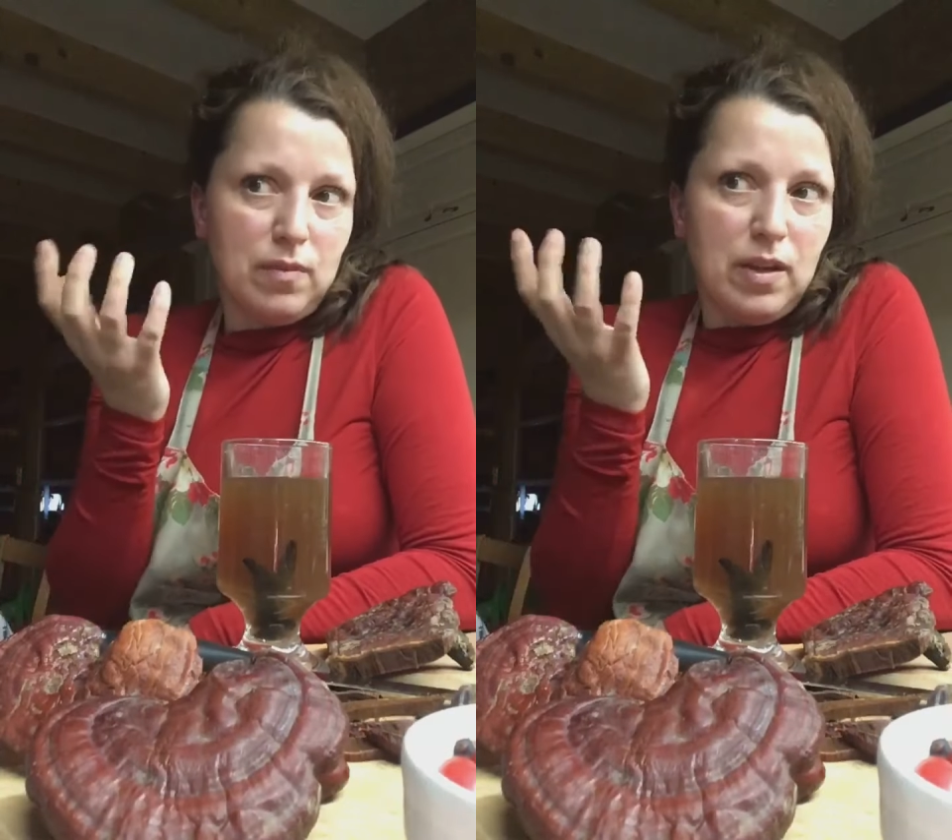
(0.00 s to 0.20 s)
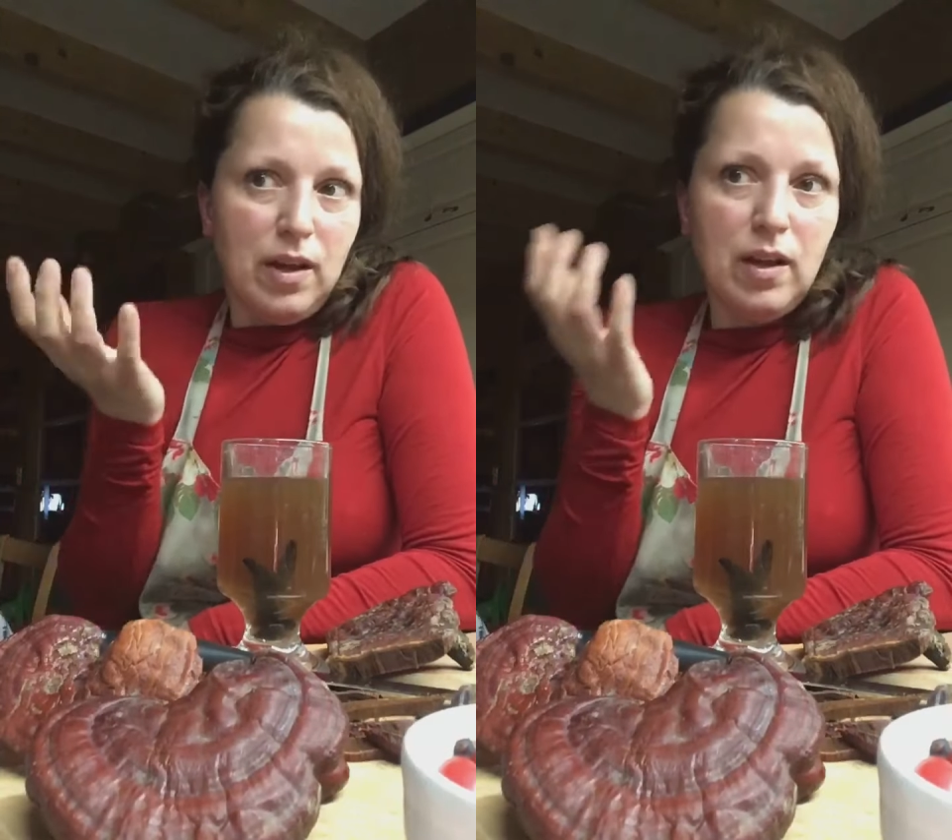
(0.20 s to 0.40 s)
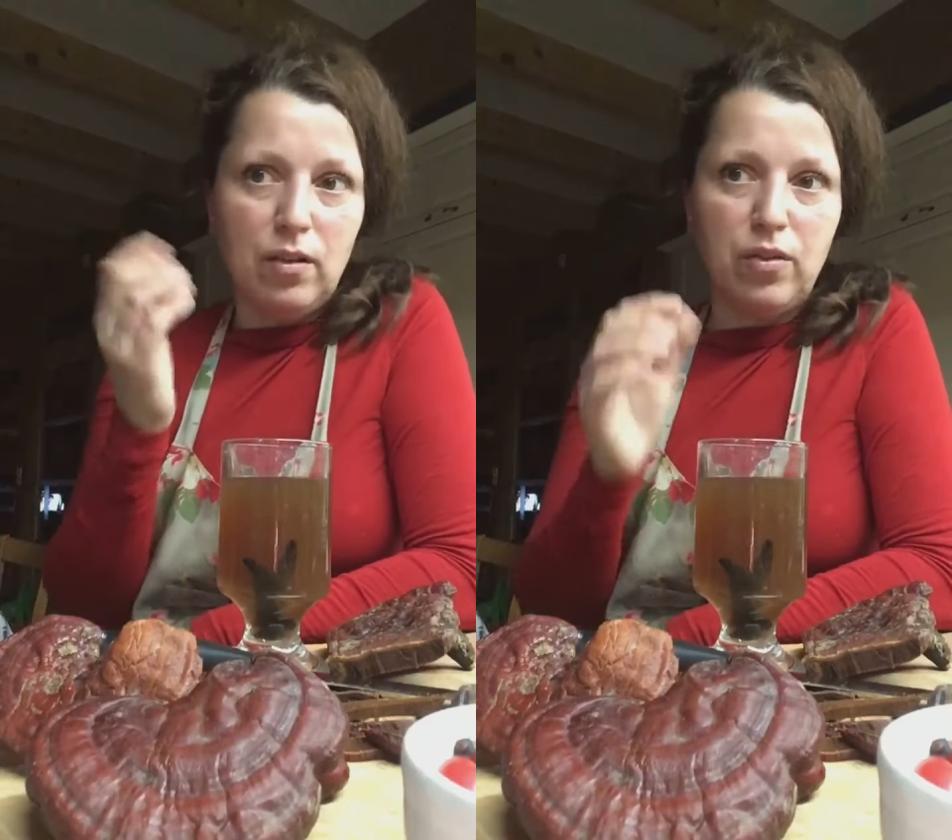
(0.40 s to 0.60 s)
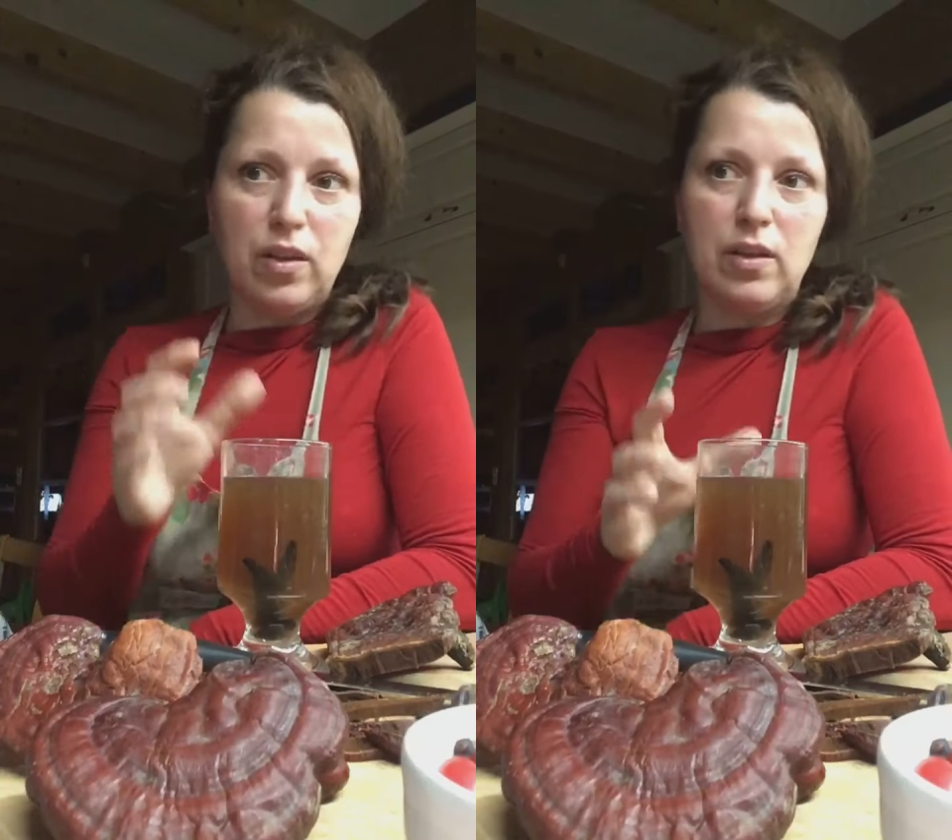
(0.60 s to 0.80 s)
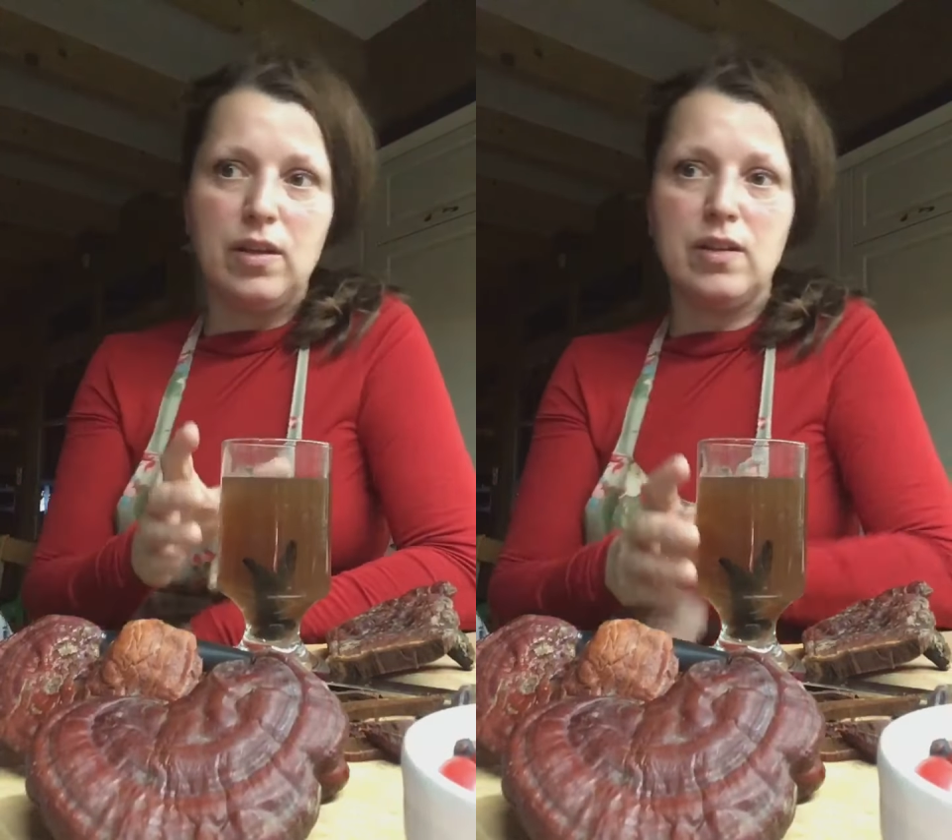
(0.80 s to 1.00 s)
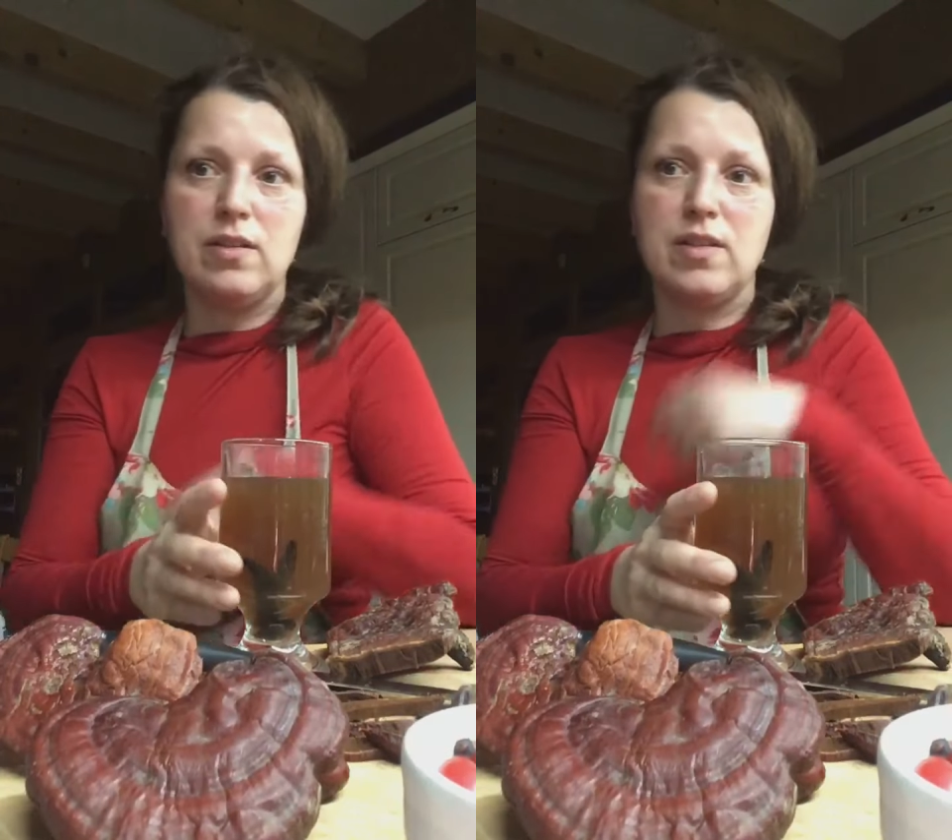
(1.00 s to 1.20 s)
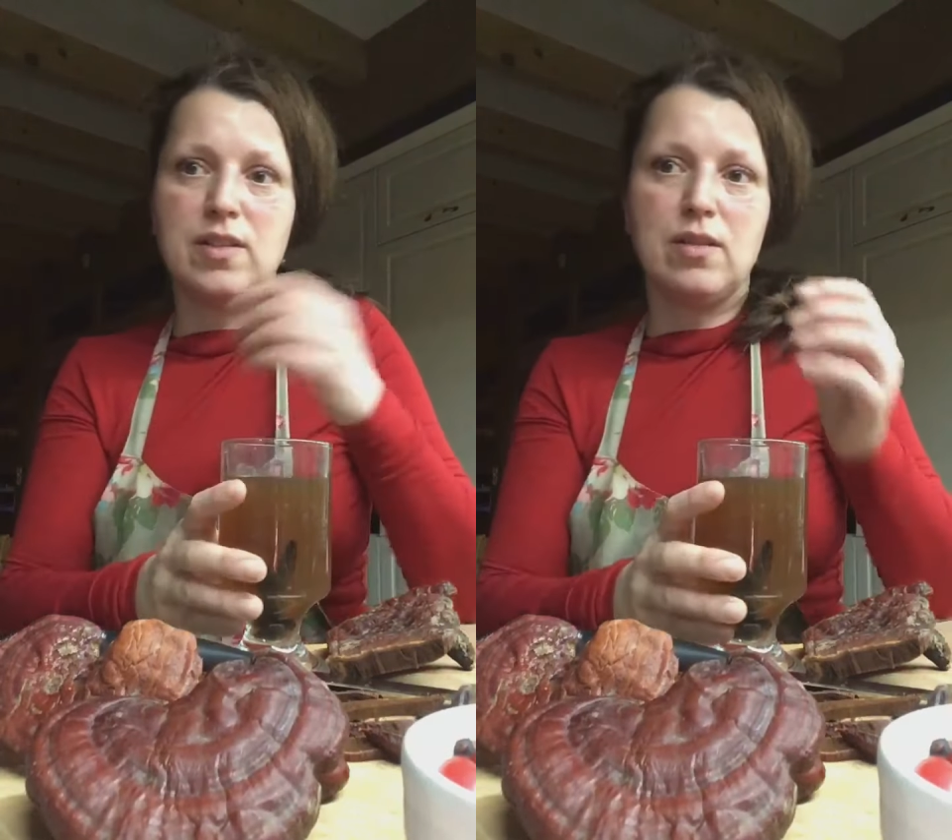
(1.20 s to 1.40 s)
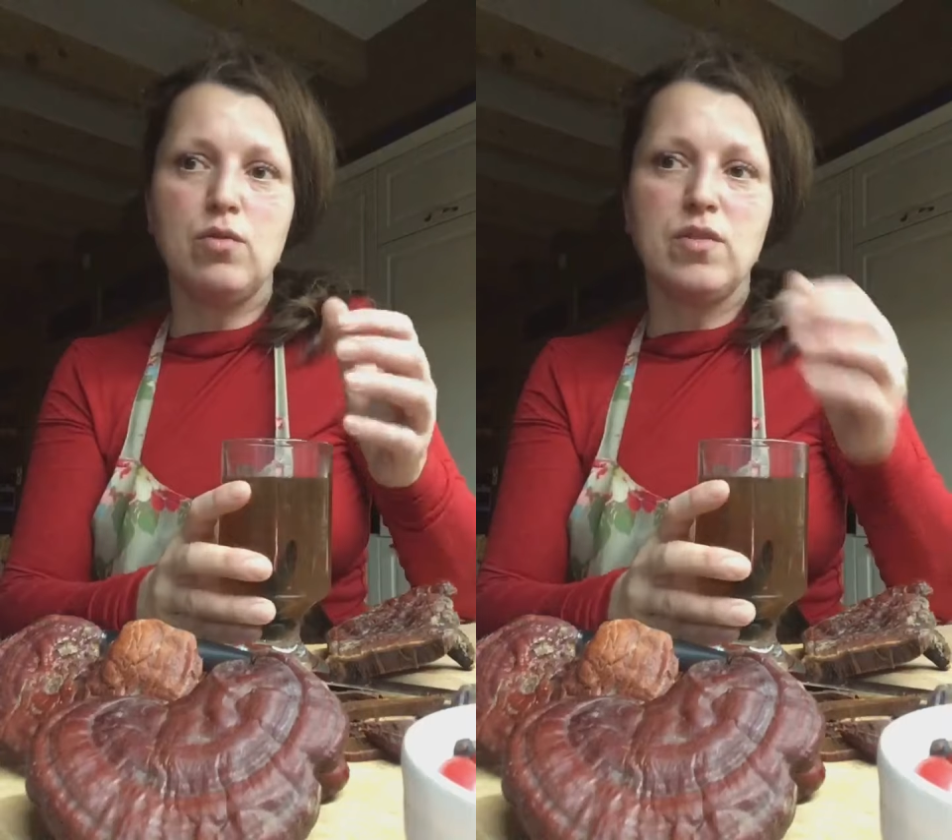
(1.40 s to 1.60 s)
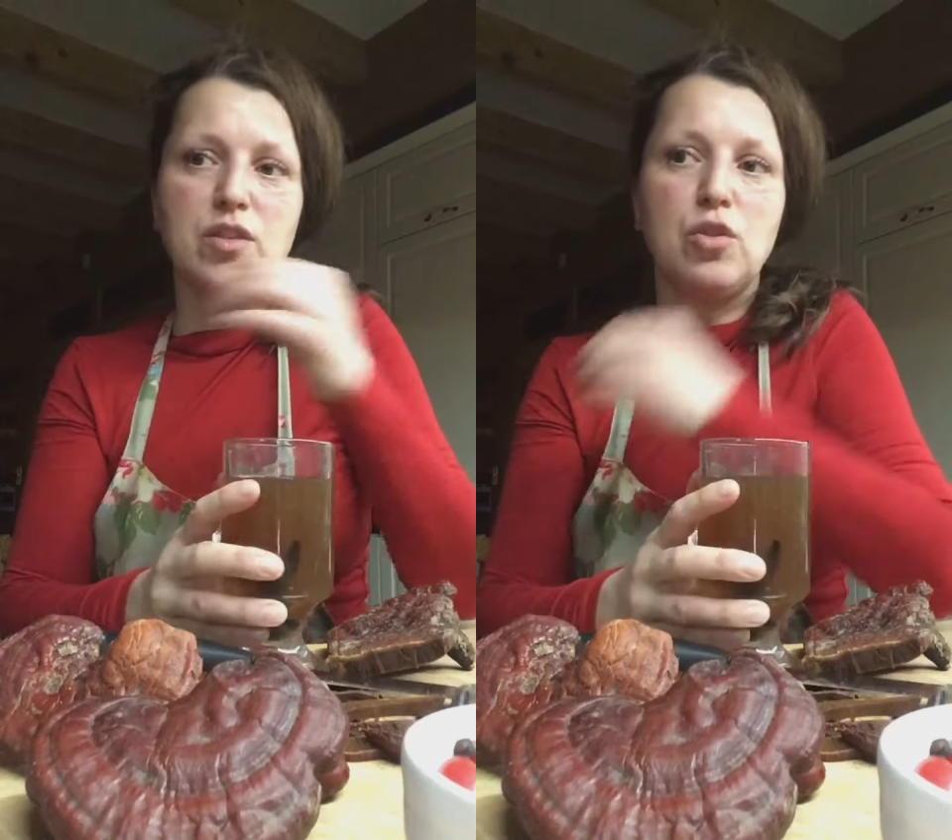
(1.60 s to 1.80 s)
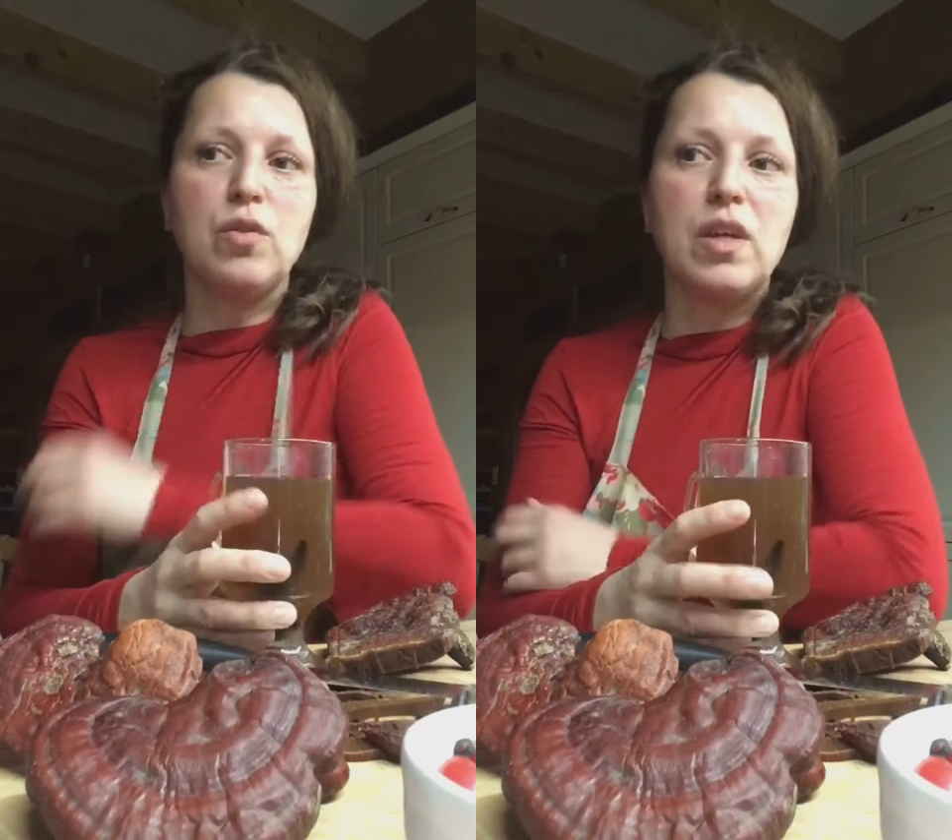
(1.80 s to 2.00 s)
health. It's got strong